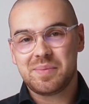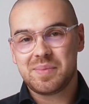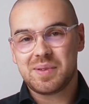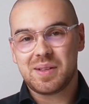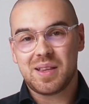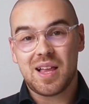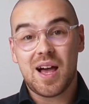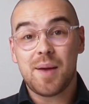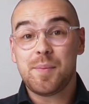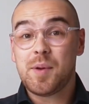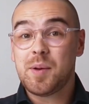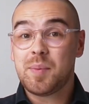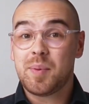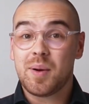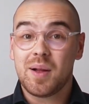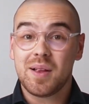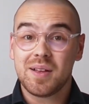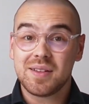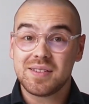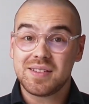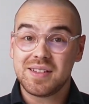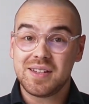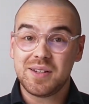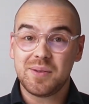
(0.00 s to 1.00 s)
climate
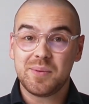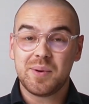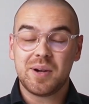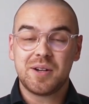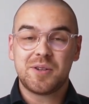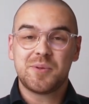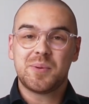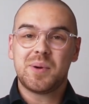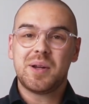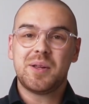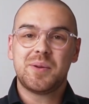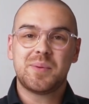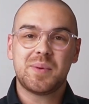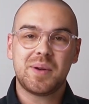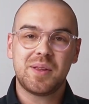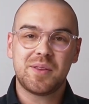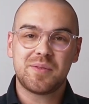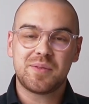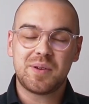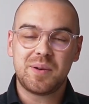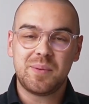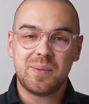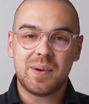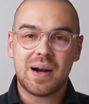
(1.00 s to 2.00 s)
policy, where
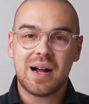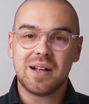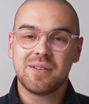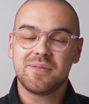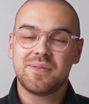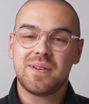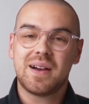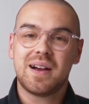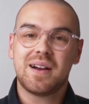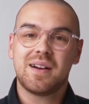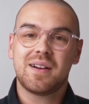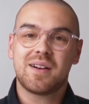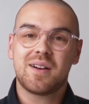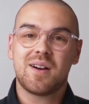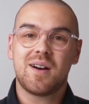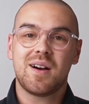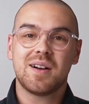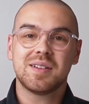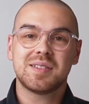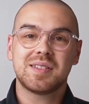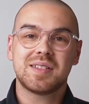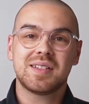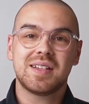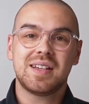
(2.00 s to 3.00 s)
2023 wildfire
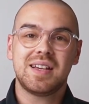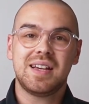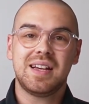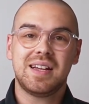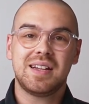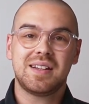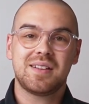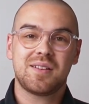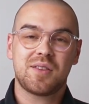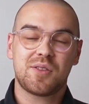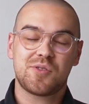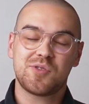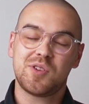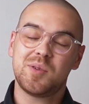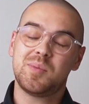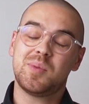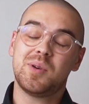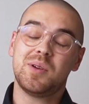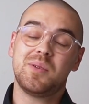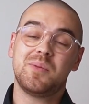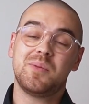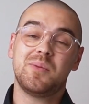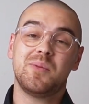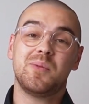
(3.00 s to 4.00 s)
costs hit
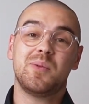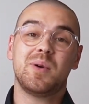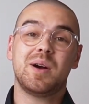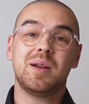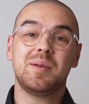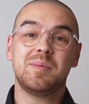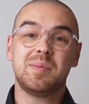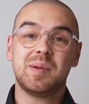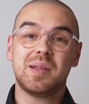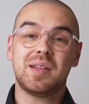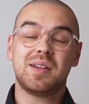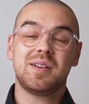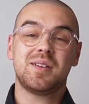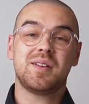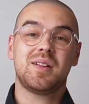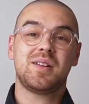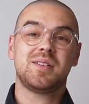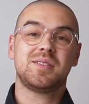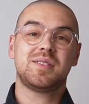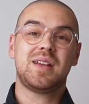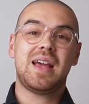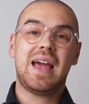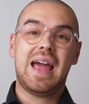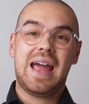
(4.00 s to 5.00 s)
$3.1
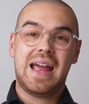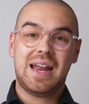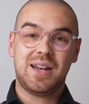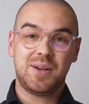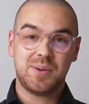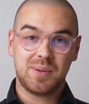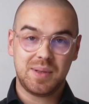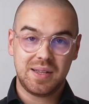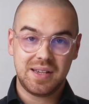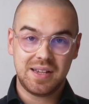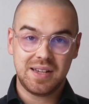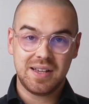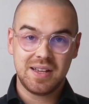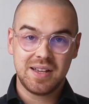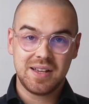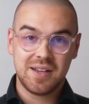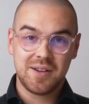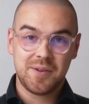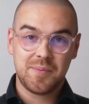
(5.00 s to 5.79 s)
billion annually.